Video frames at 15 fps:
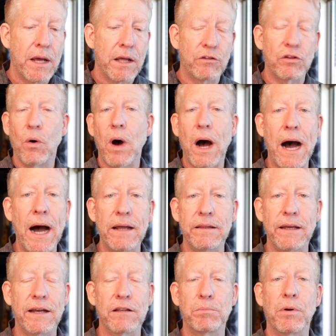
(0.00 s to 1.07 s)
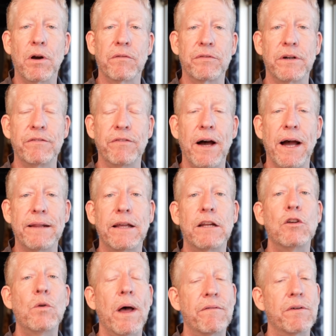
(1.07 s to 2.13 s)
So I think it's perfectly fine. They
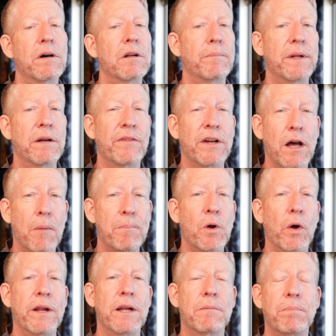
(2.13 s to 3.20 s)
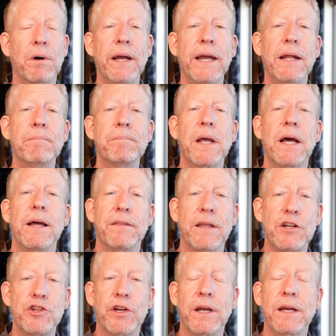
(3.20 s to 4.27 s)
do have a little bit of an upgraded plan
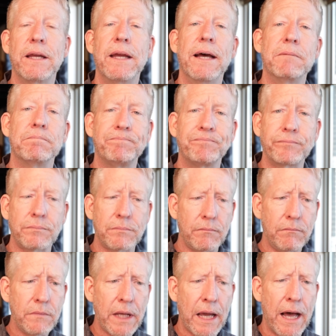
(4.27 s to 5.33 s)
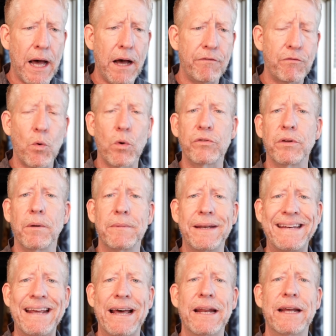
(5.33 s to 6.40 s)
that you can get for some
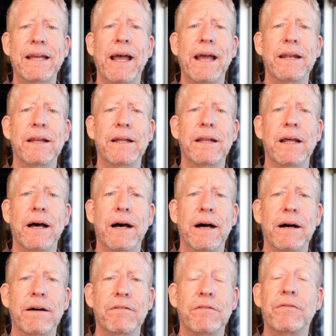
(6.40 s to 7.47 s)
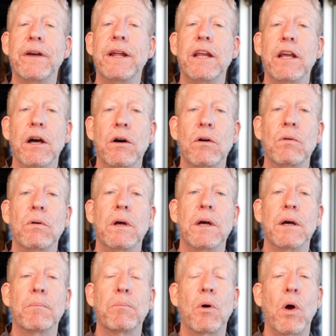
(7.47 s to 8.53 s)
dedicated video
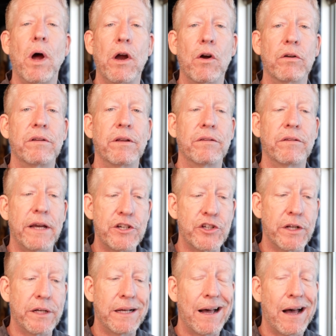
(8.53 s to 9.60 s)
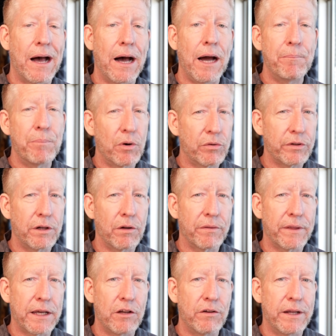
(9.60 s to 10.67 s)
prioritization, I personally don't
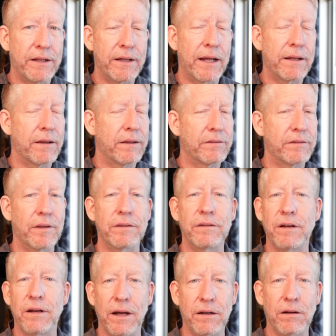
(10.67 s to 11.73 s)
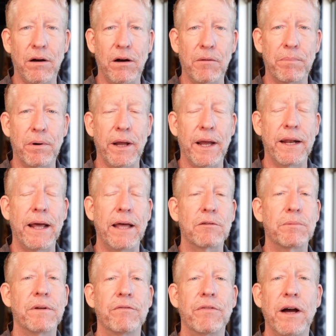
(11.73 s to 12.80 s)
think you need that. The $69 plan has
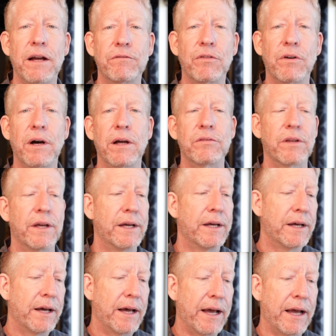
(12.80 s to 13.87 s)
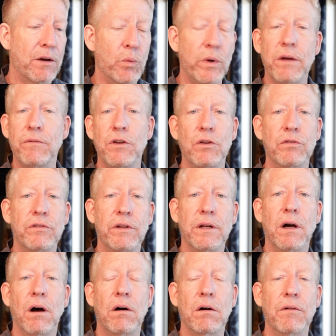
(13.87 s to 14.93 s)
been fine for us, and we have used
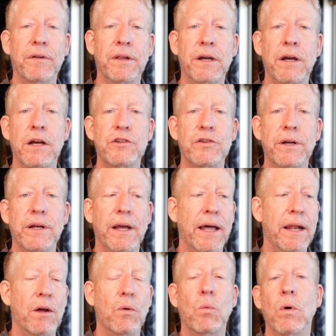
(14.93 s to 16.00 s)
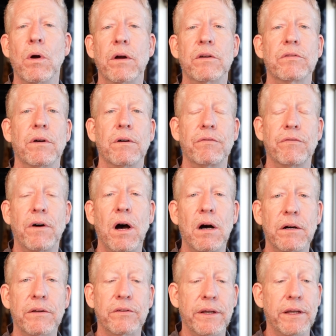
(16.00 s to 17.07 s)
it all over the country, and it works
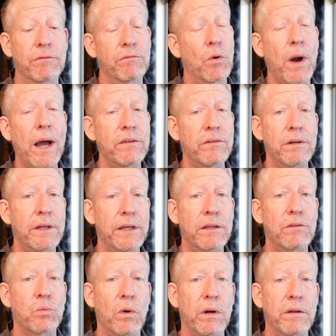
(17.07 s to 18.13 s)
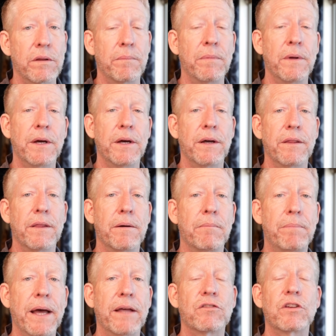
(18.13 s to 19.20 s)
flawlessly. Verizon is one of the
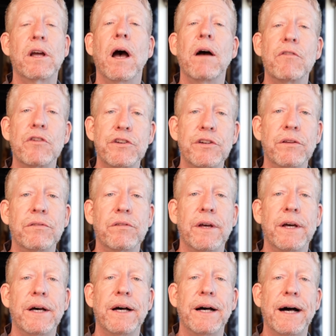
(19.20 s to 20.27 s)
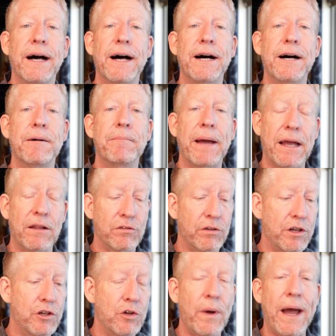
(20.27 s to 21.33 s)
best coverages, and so
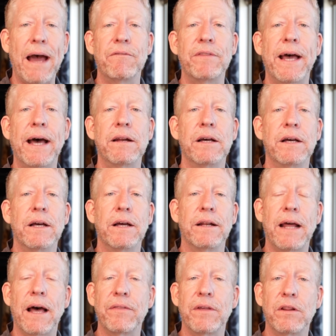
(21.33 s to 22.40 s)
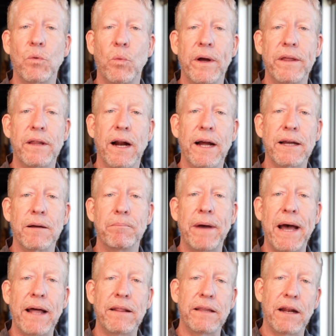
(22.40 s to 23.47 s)
you do have that. Now then, the way that I
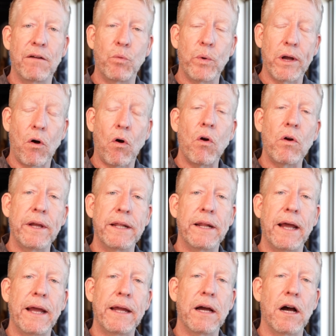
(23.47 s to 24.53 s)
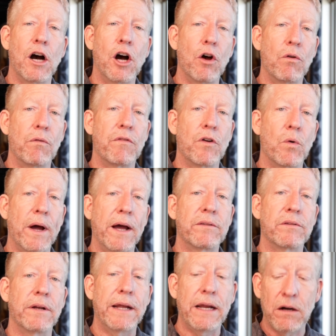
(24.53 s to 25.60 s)
combat that, if we are in a low
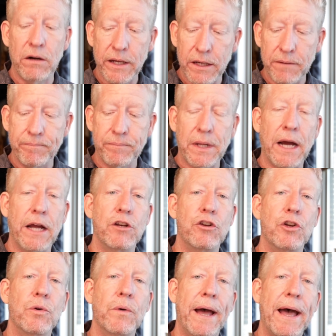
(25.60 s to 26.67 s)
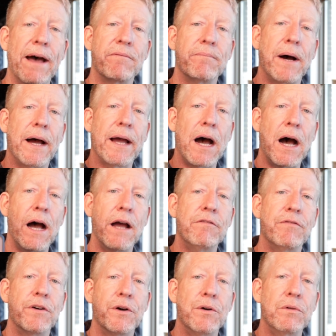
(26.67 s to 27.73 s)
Verizon area, I do have my
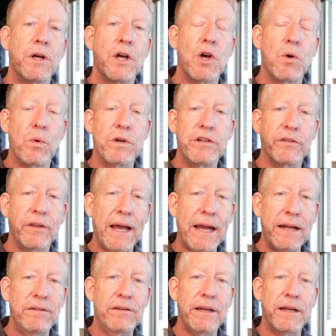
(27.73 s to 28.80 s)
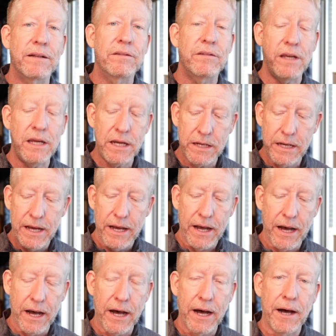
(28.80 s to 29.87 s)
iPhone, which is AT&T,
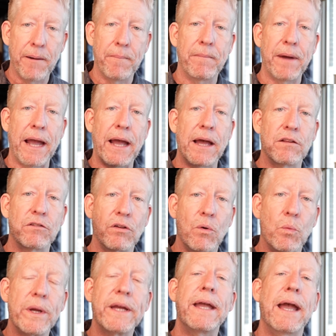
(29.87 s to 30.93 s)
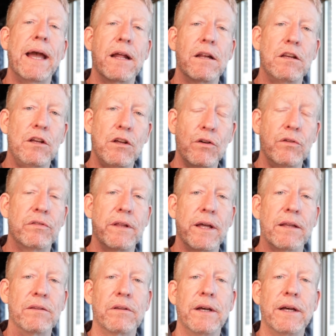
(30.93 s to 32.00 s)
and so we can use
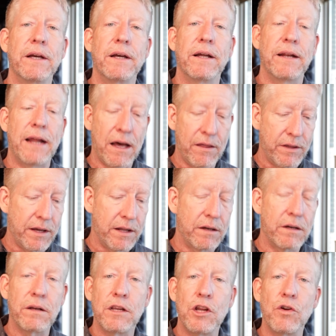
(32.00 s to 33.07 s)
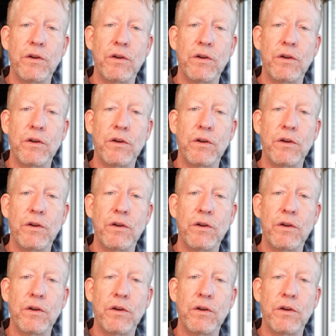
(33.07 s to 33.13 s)
this. Now then, you